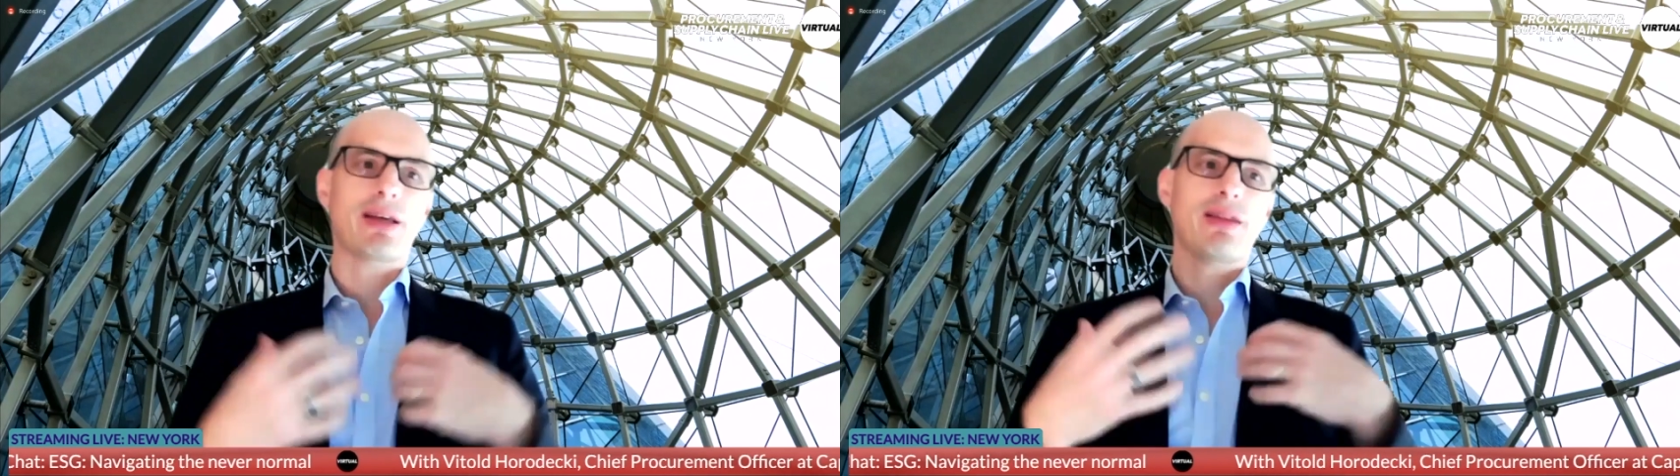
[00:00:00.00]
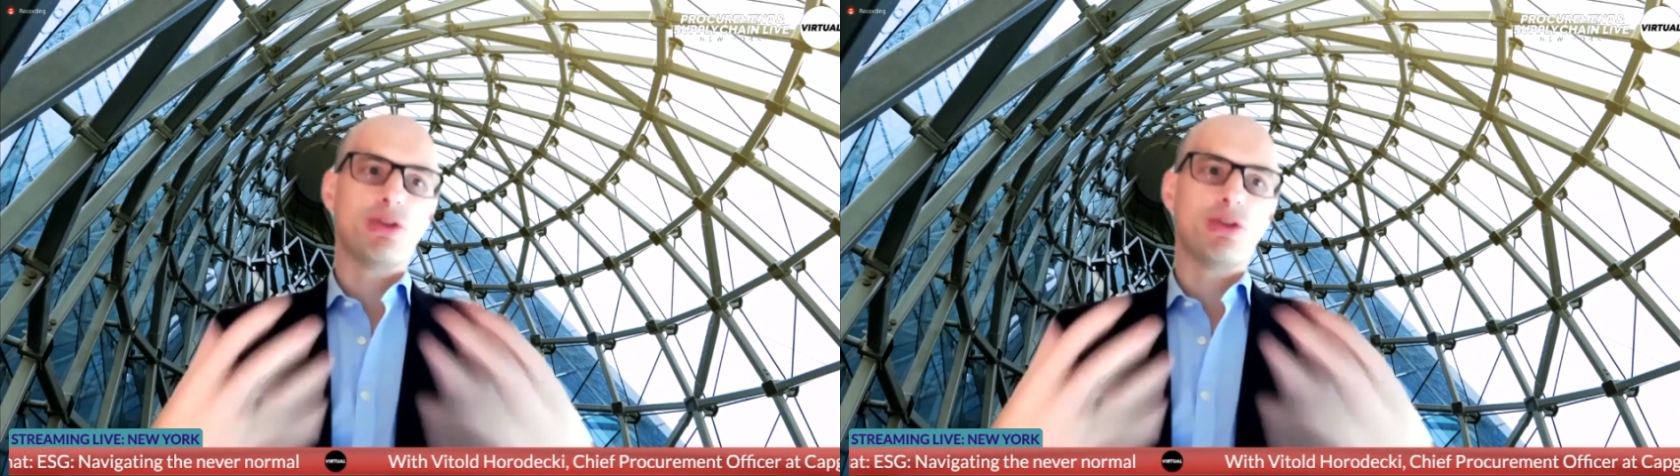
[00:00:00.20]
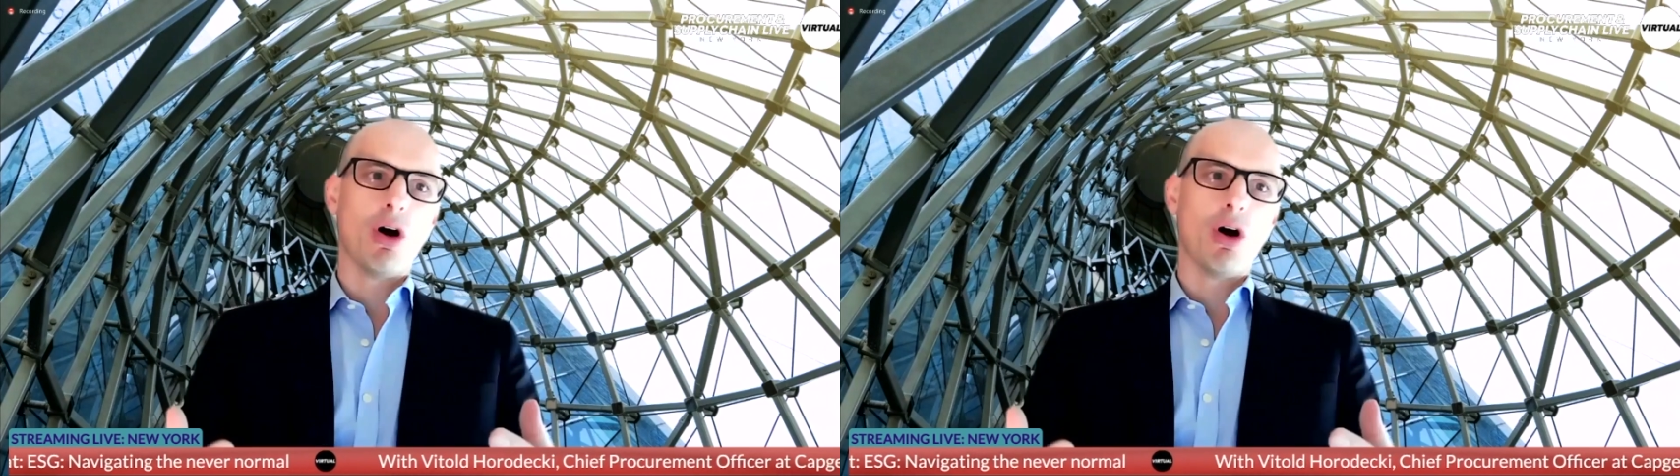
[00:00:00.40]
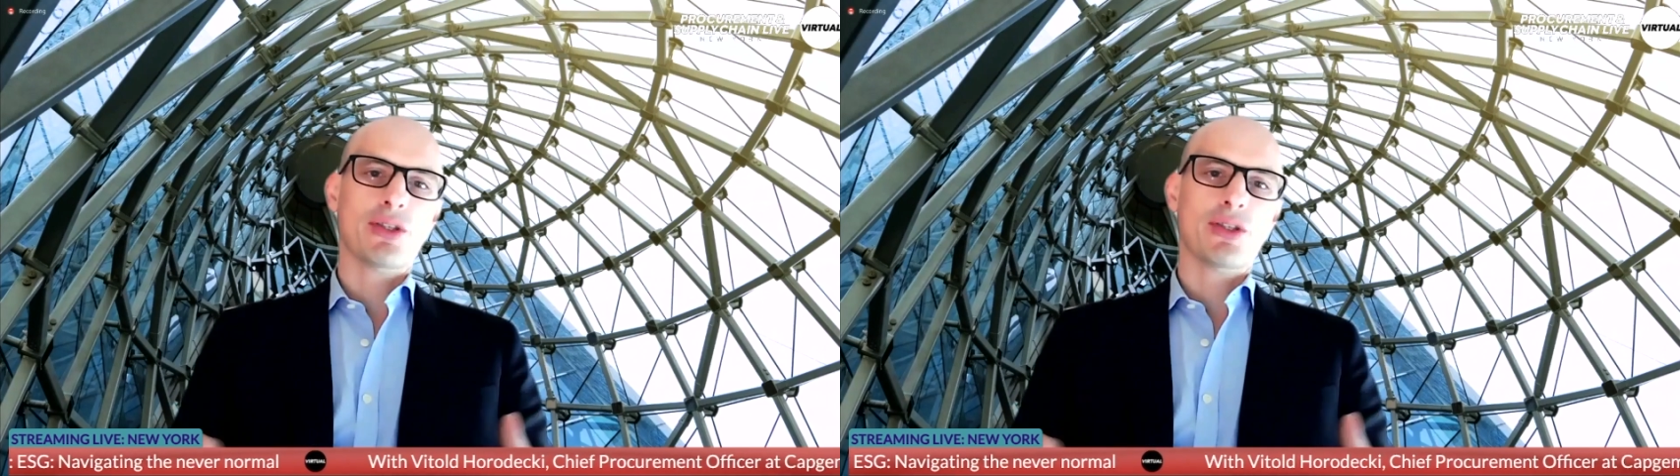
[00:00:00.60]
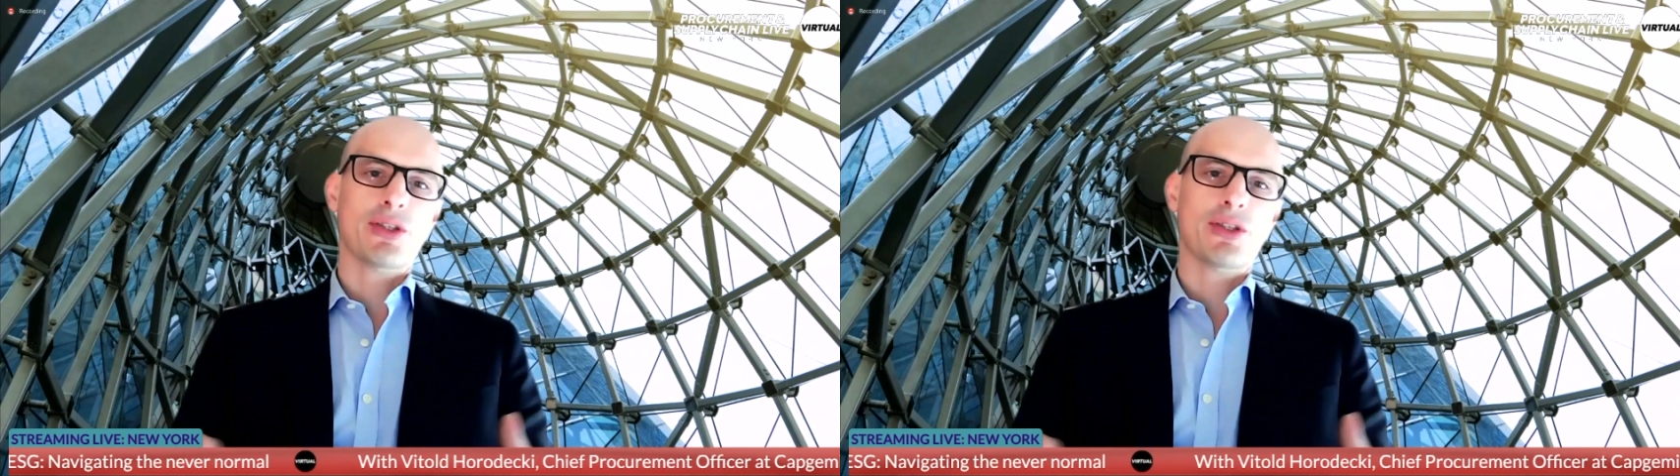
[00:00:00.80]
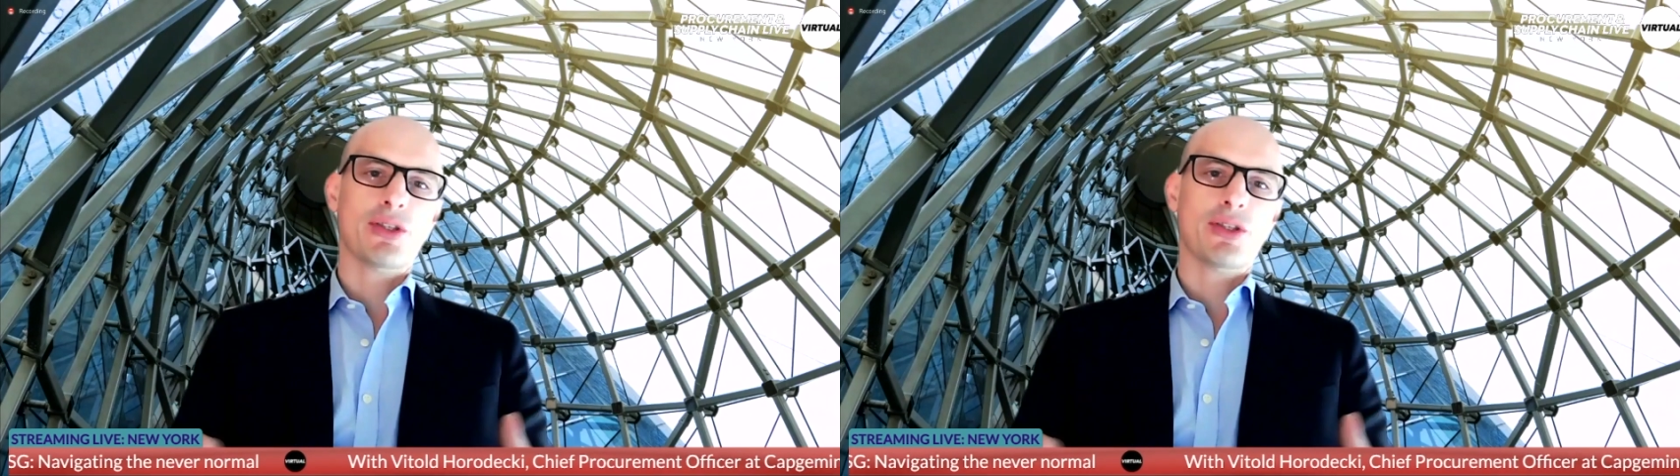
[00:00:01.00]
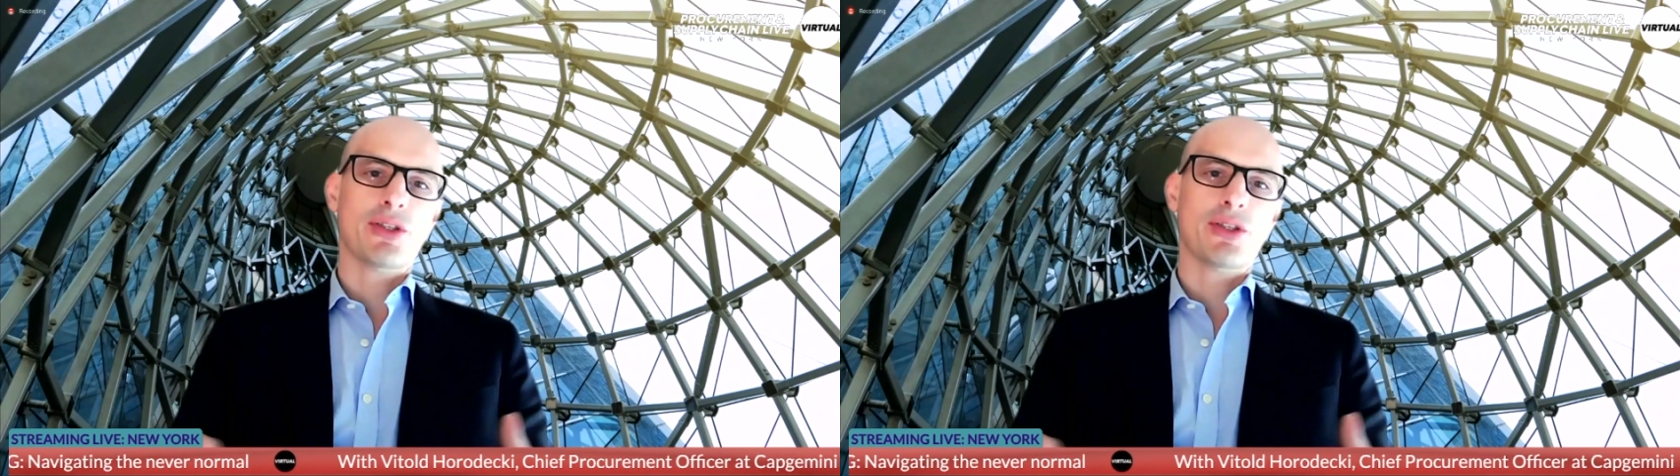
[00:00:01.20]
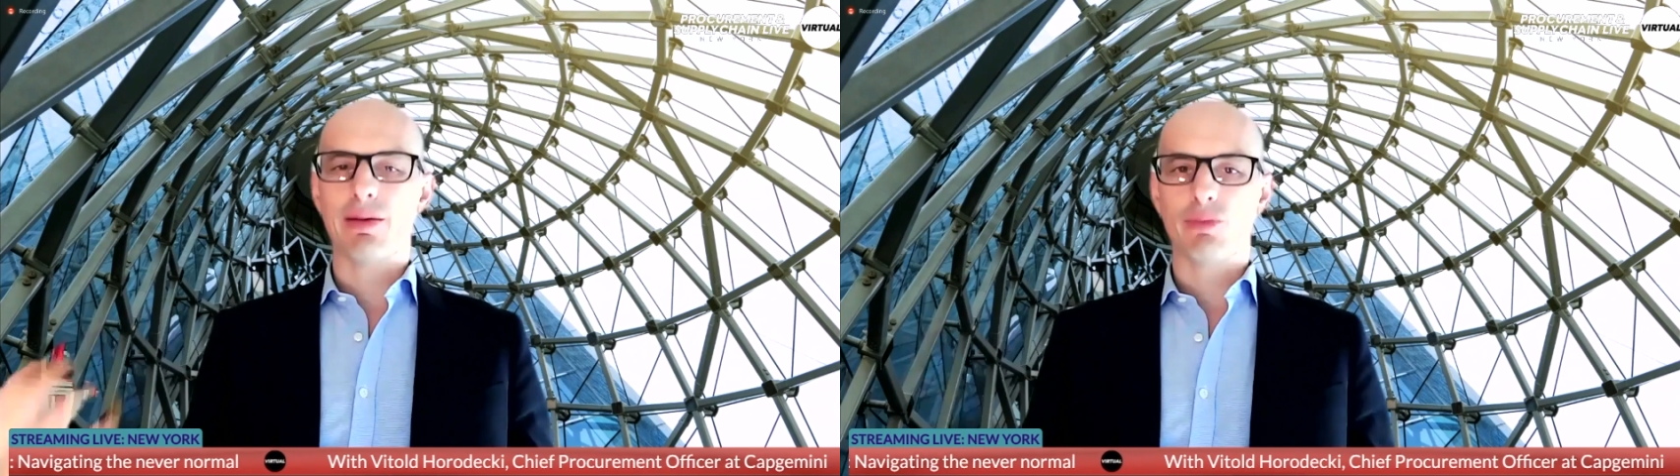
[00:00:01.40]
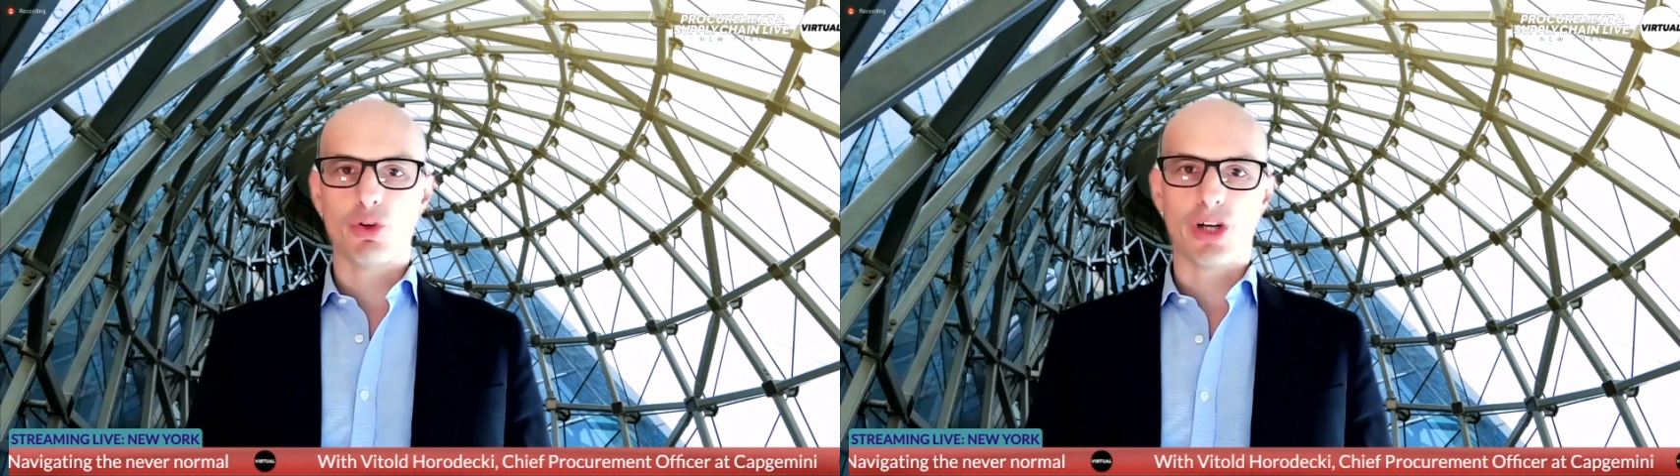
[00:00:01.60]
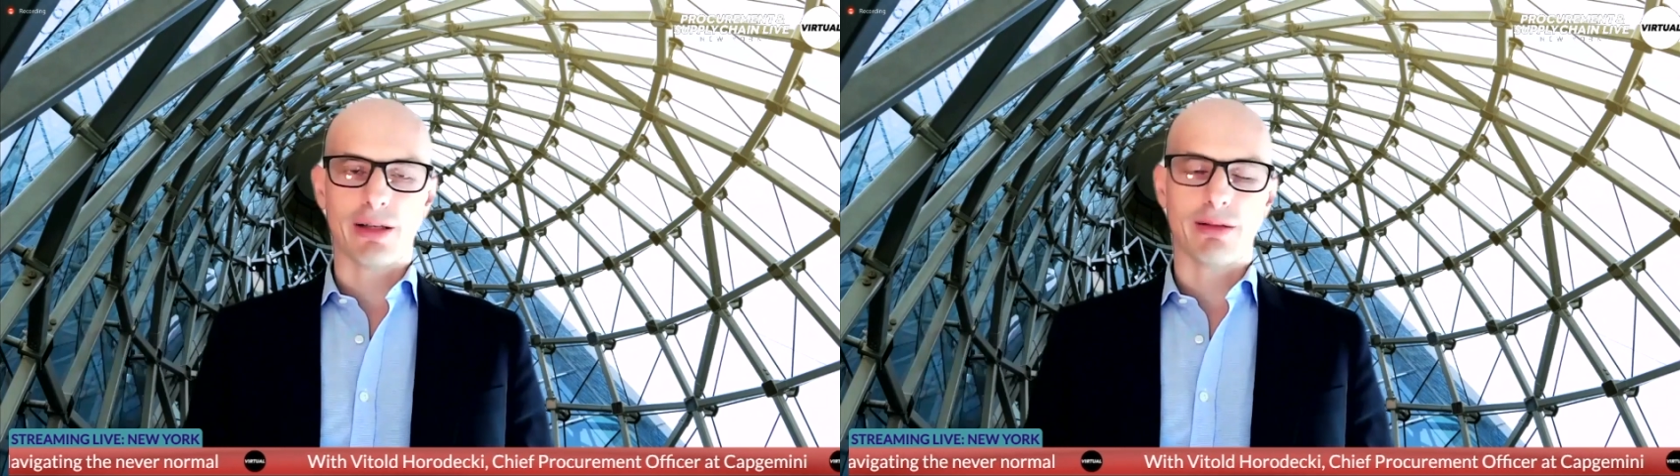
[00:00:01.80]
They know us. We have a time to
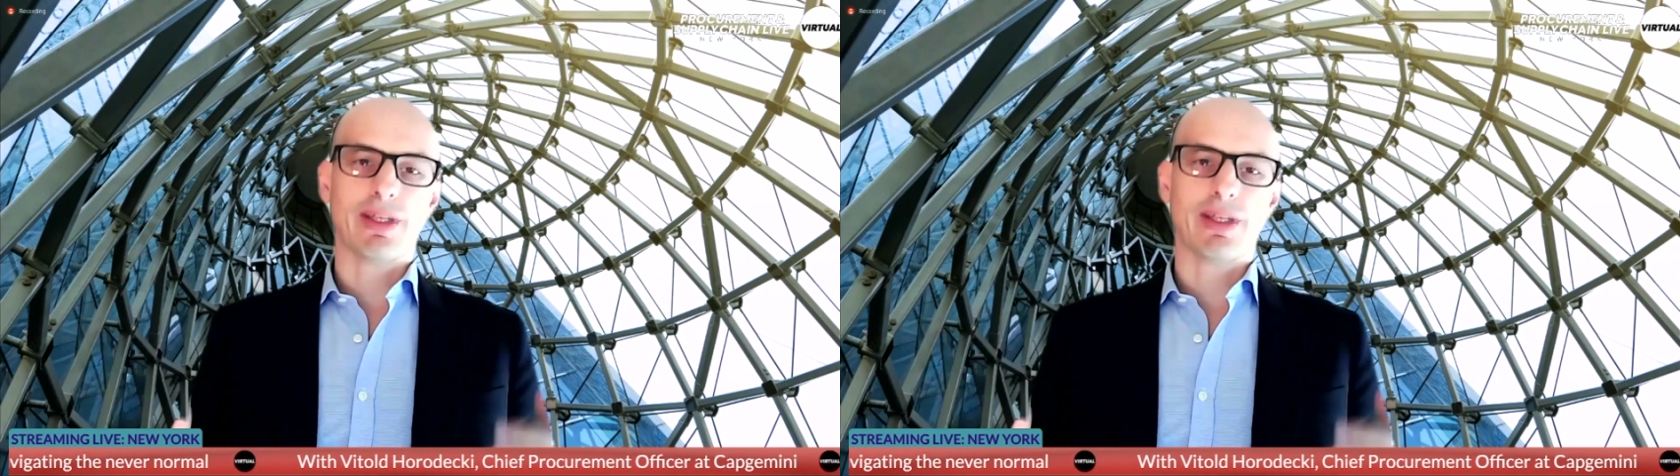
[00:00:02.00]
shine.